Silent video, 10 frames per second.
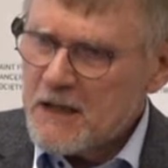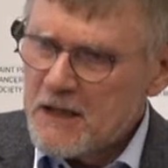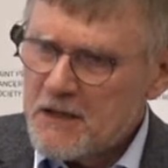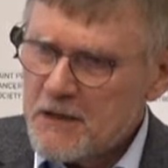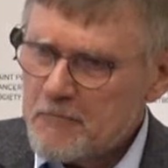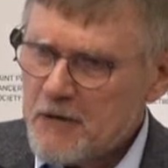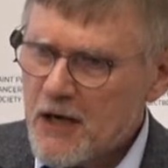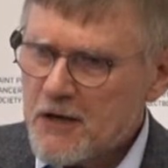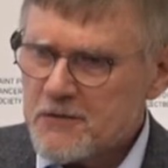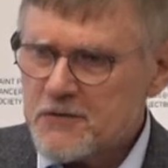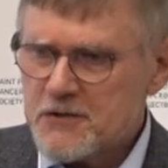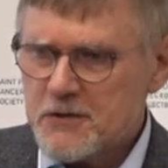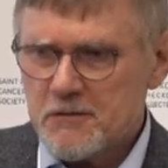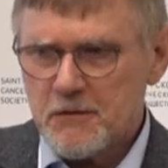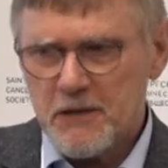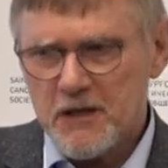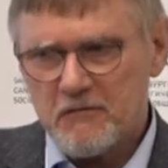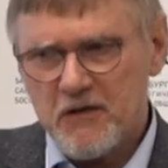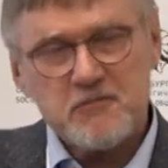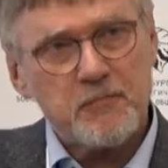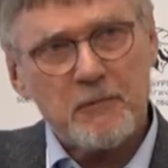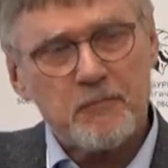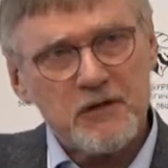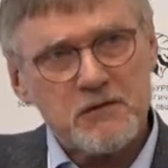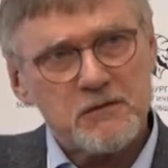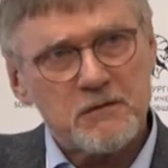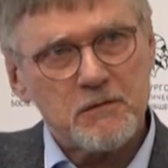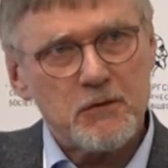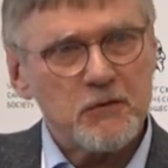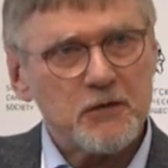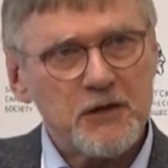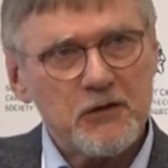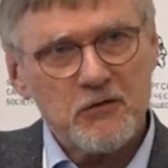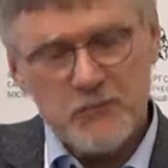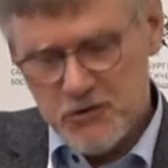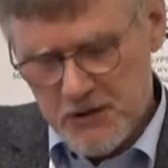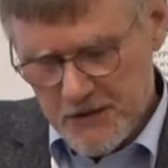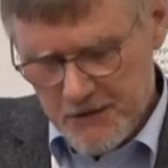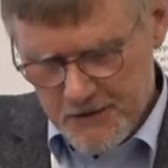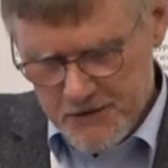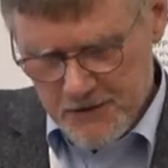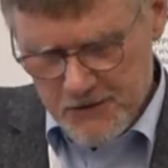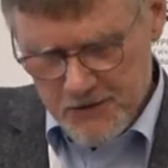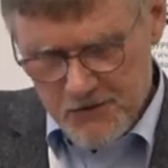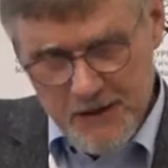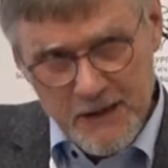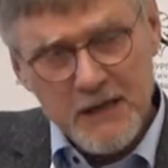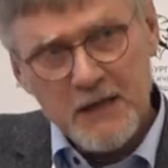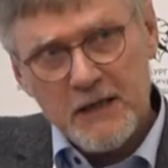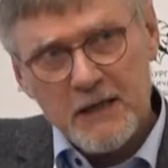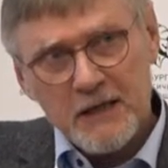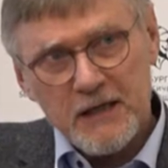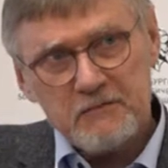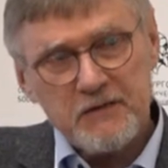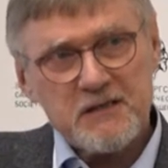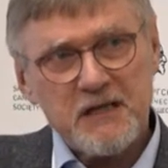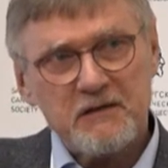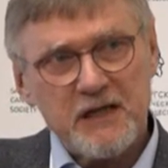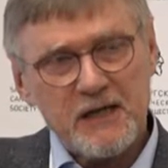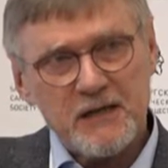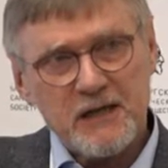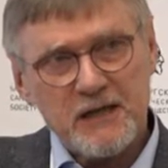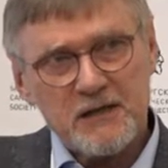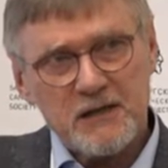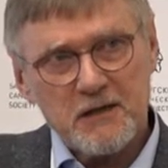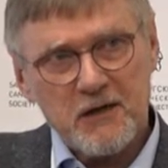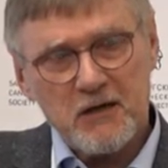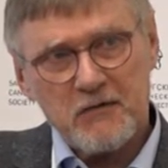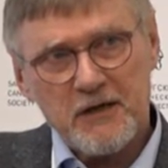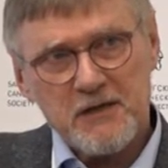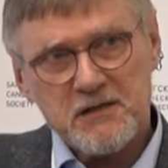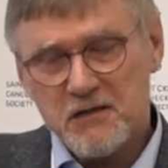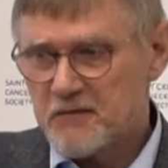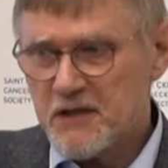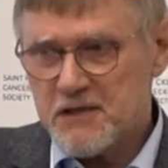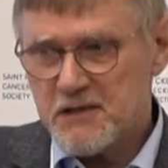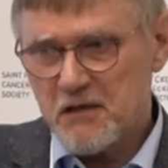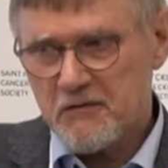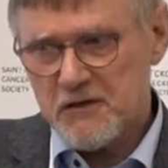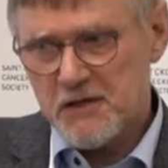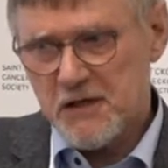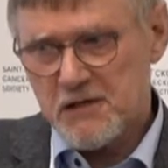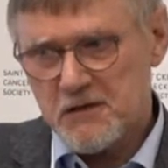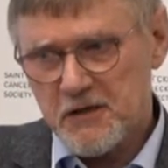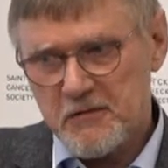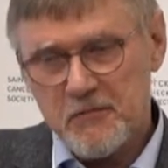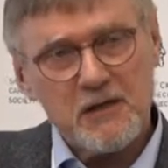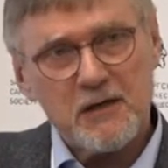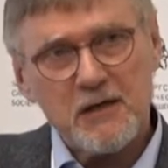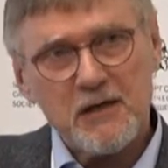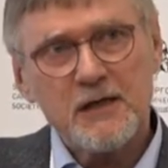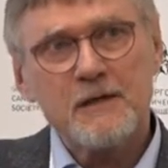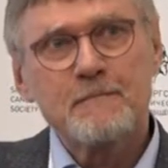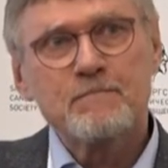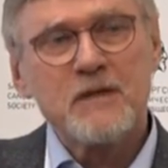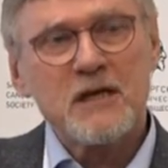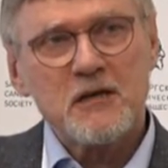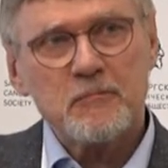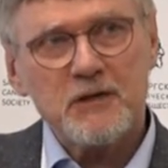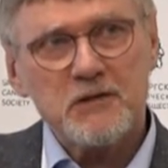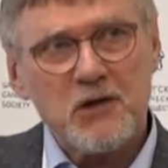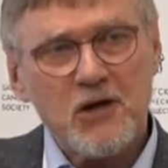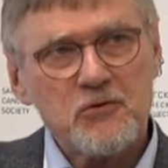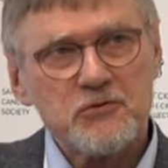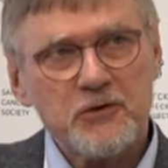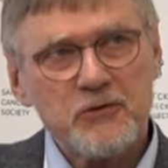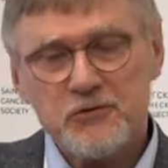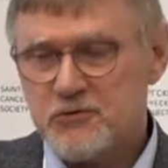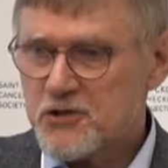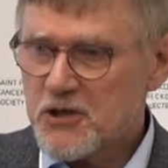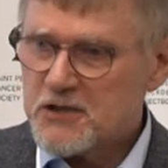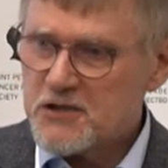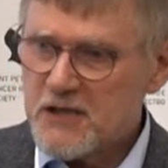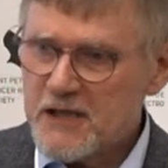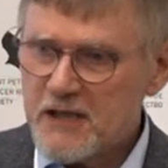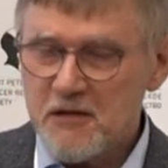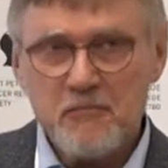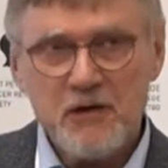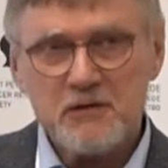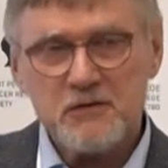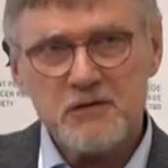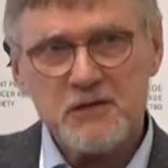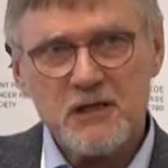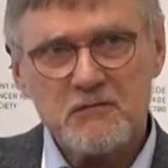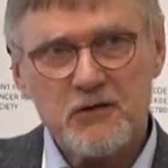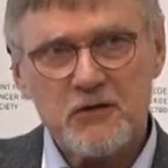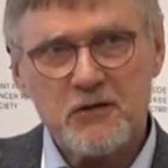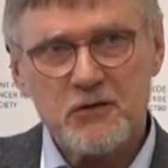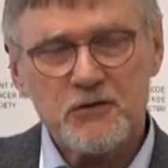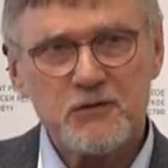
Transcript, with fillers: in Belarus uh, that was published already almost 10 years ago, and it was evident that the coverage of testing was extremely high. But the country used such staining methods that were not